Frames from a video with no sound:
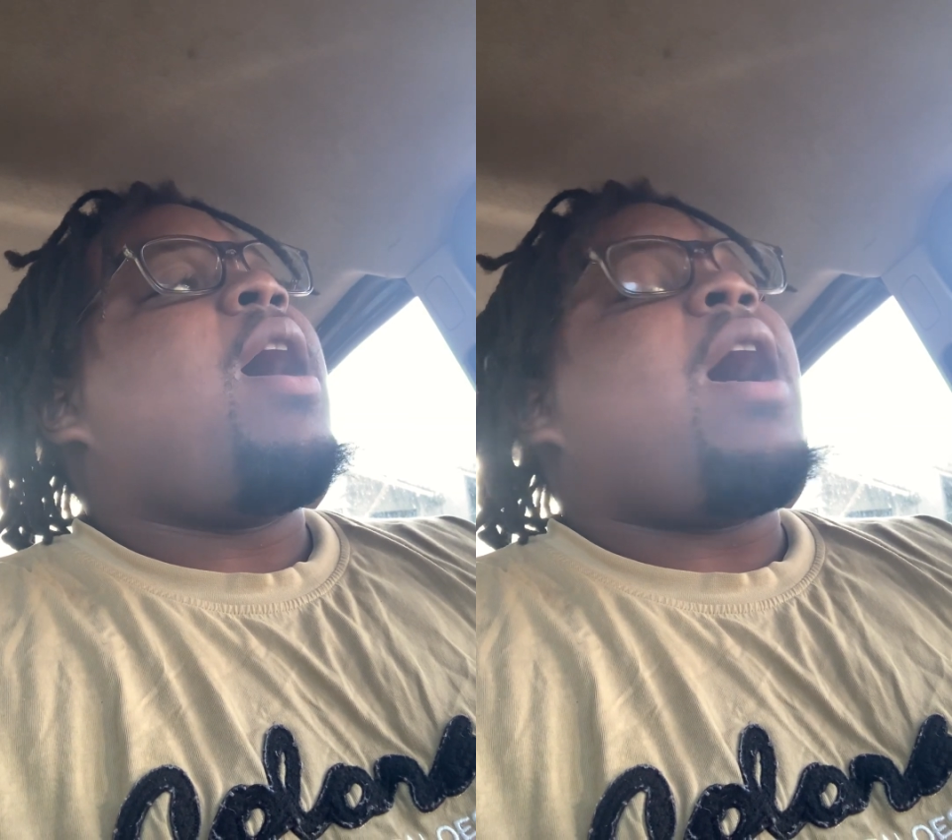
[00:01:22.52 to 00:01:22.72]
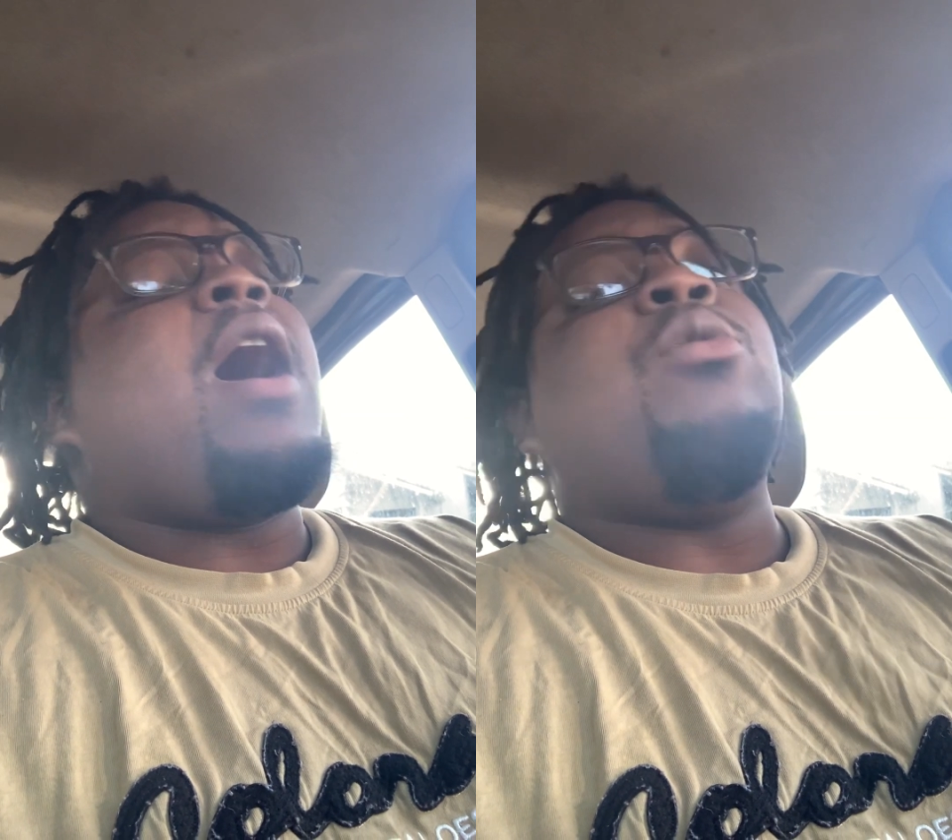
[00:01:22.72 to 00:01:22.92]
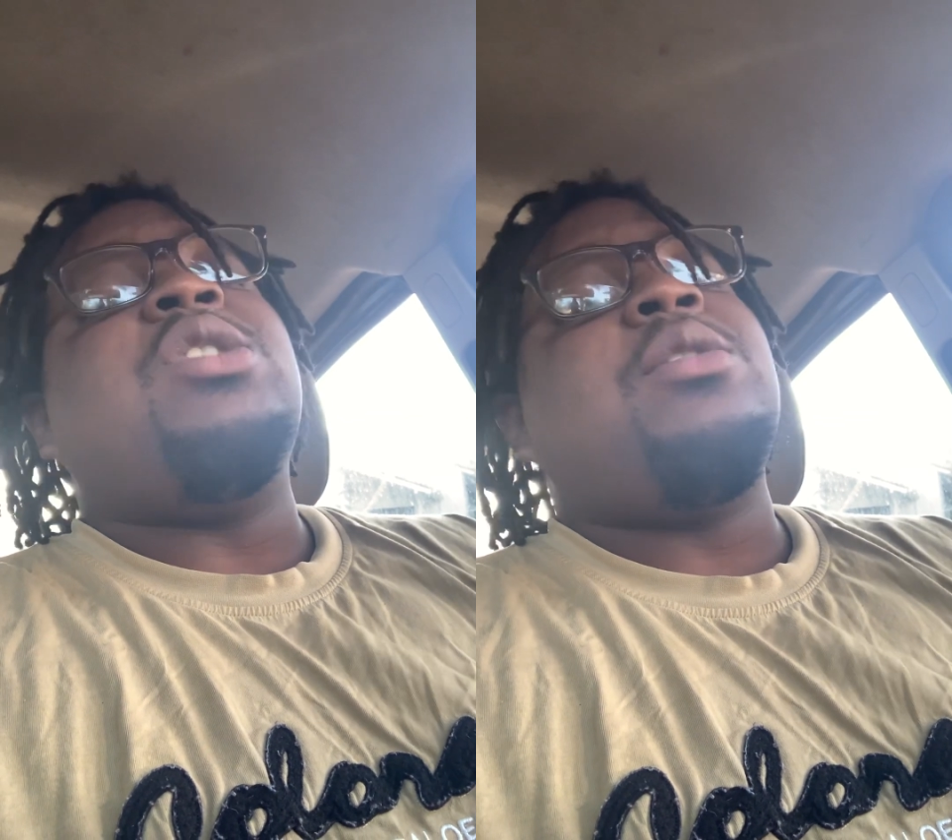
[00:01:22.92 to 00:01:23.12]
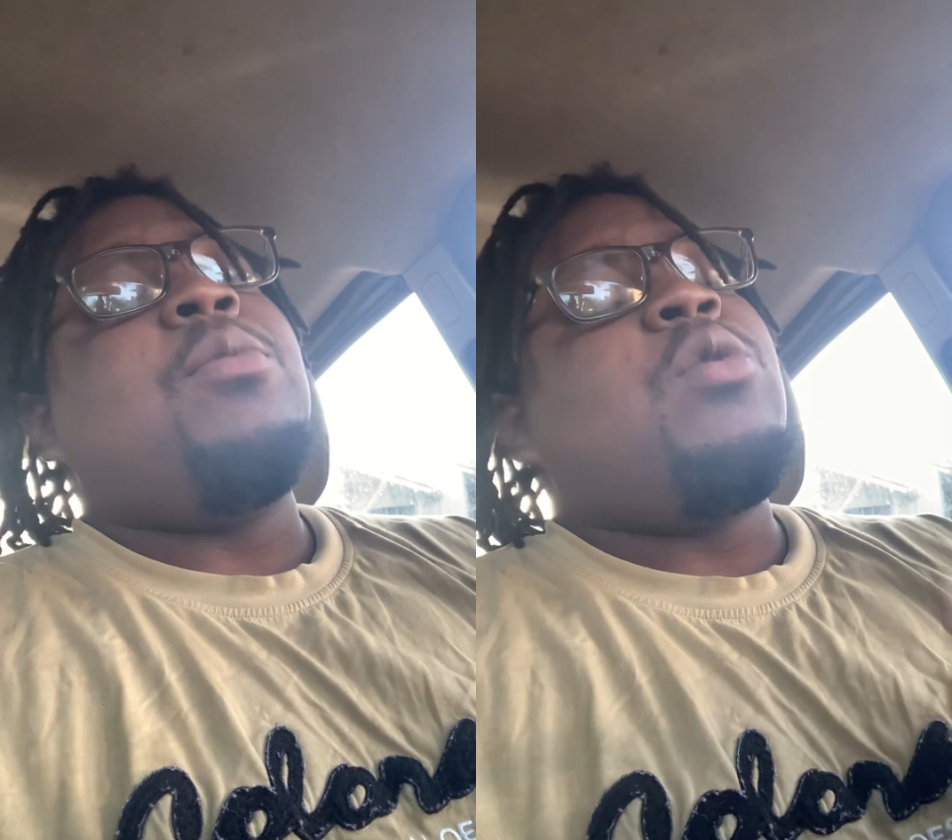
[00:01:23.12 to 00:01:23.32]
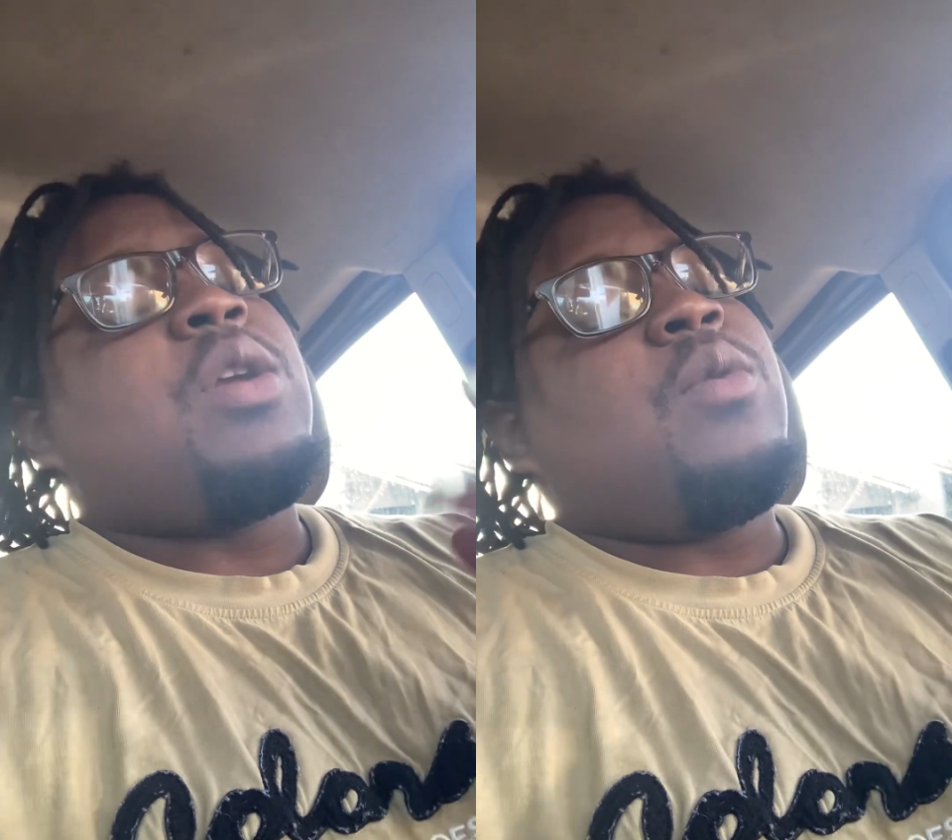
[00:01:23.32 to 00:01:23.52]
I was
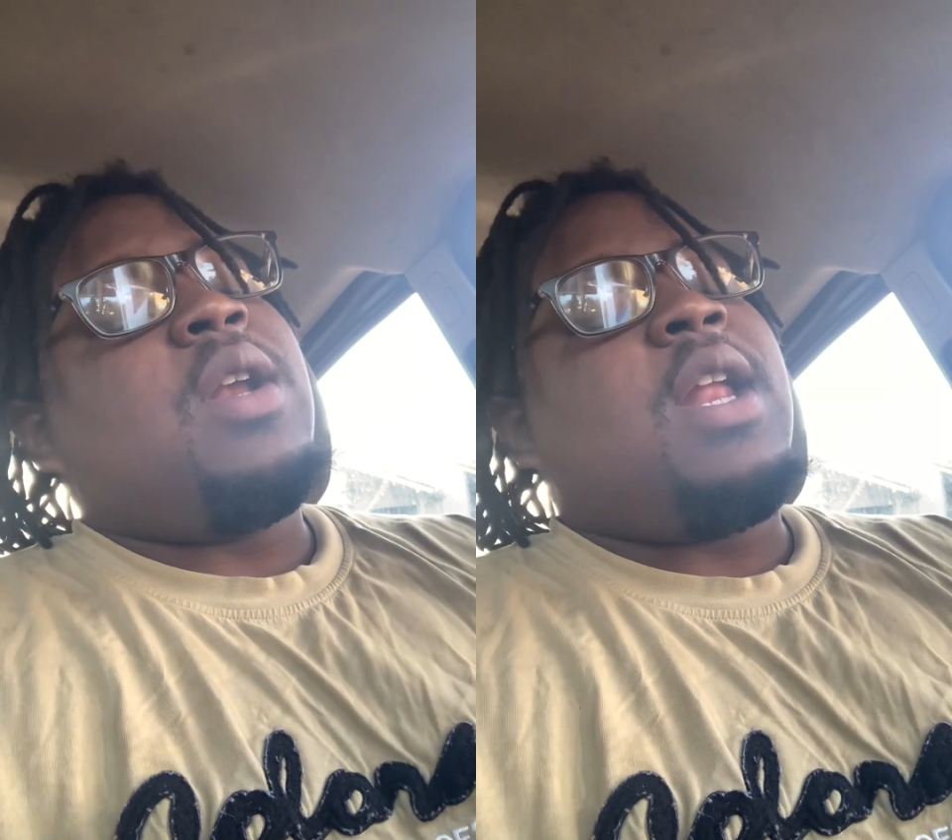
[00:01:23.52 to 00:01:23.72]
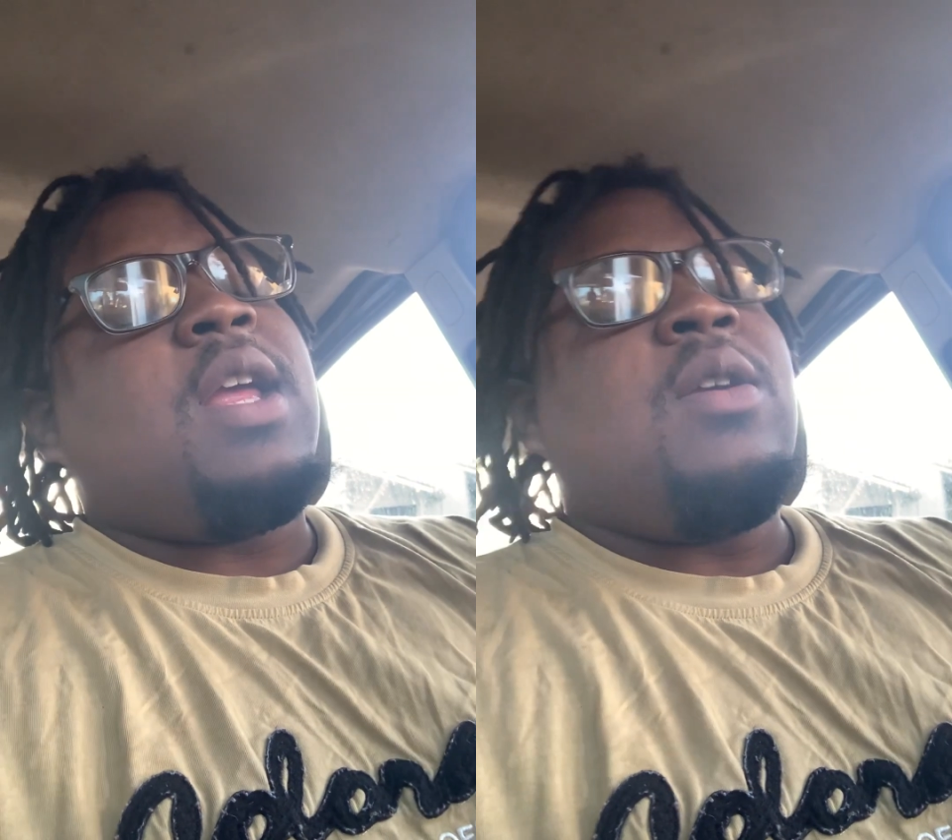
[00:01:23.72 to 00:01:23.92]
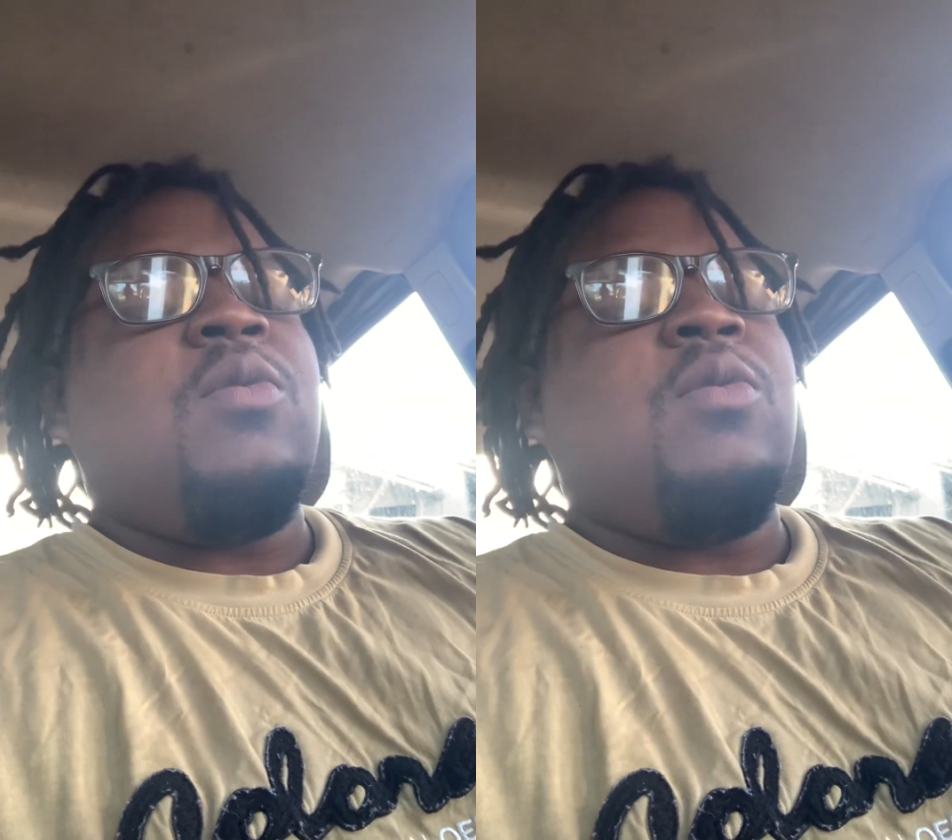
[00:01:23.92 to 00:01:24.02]
smoking one day